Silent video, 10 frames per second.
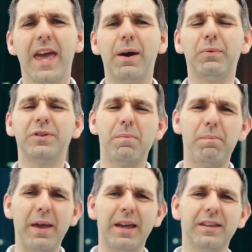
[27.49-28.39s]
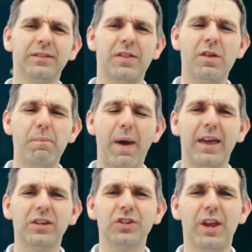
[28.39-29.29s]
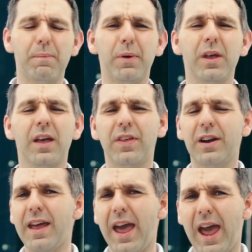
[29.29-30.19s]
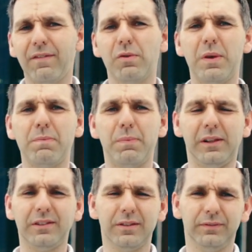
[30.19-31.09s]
it was the biggest and the best ship that had ever been built.